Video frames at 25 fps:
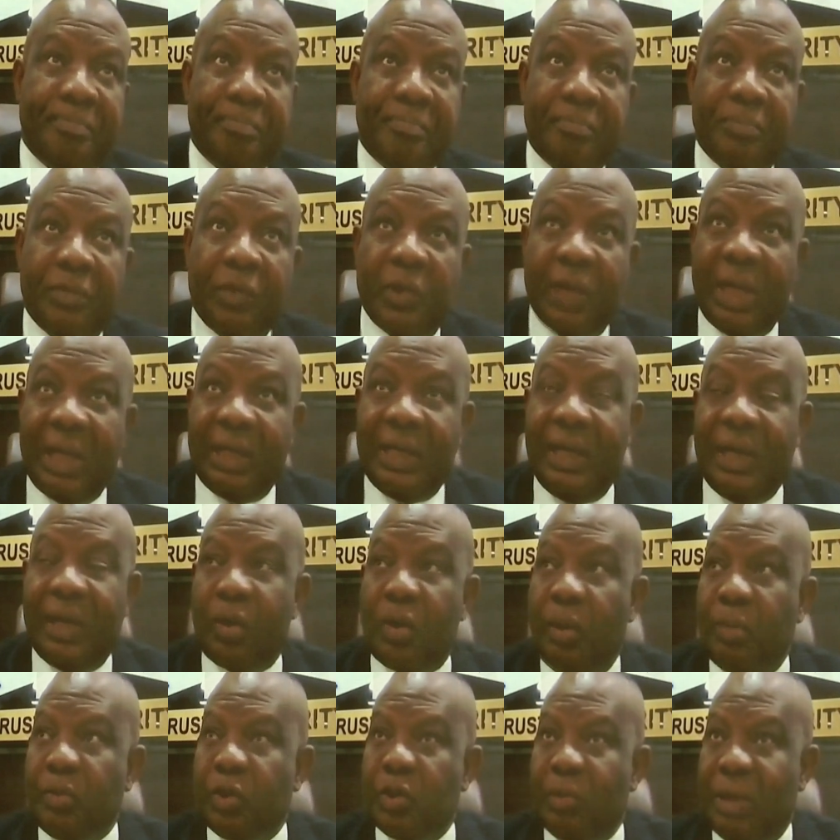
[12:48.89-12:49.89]
readily
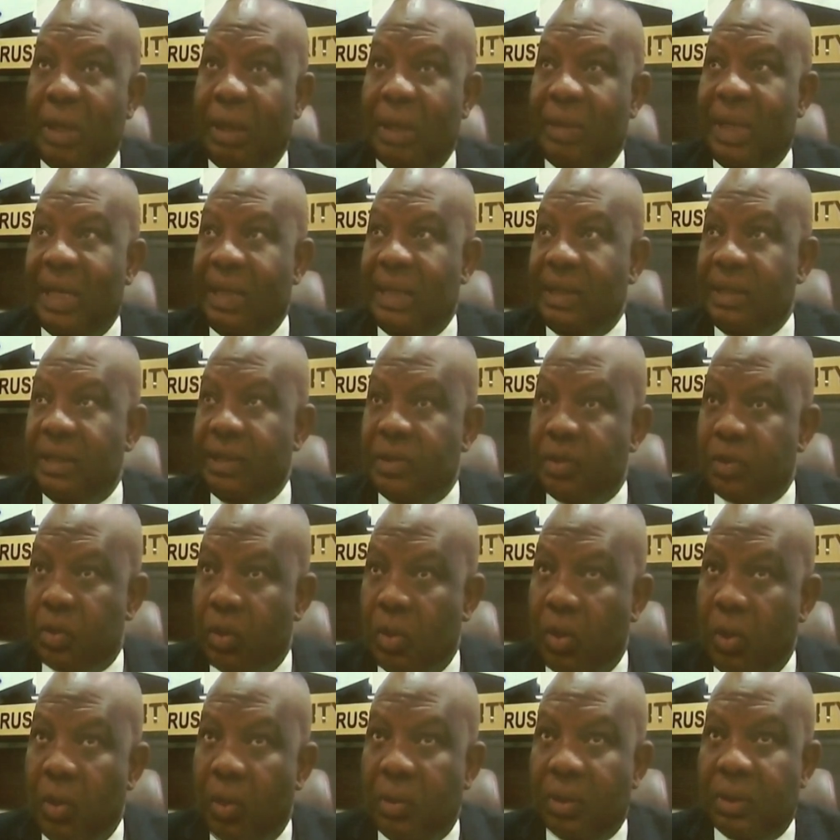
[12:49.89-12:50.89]
comes to my mind is
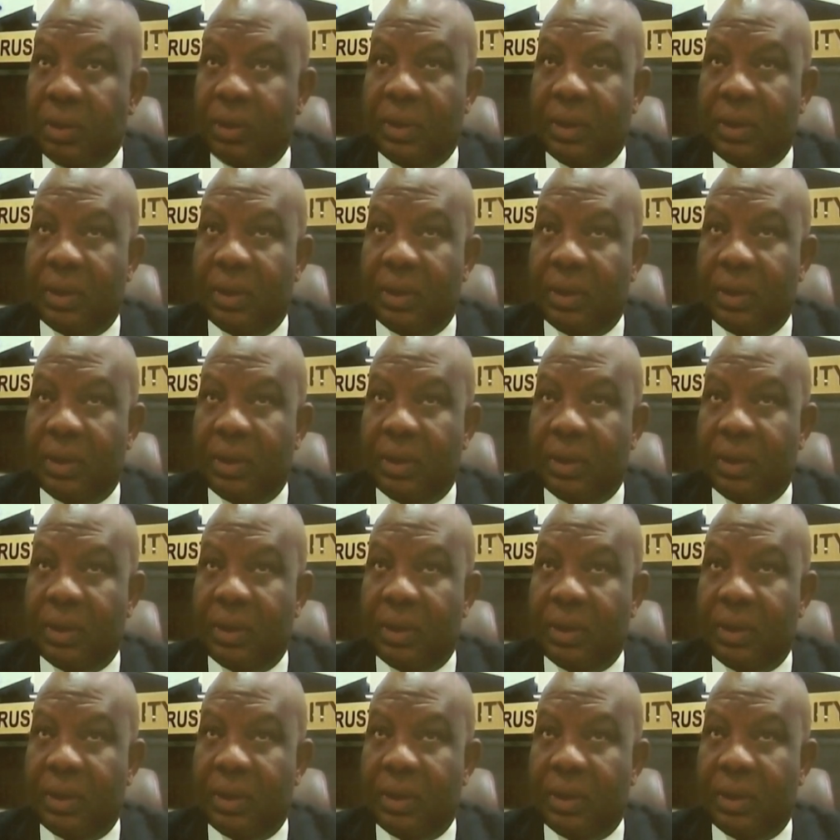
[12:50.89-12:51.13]
stocks.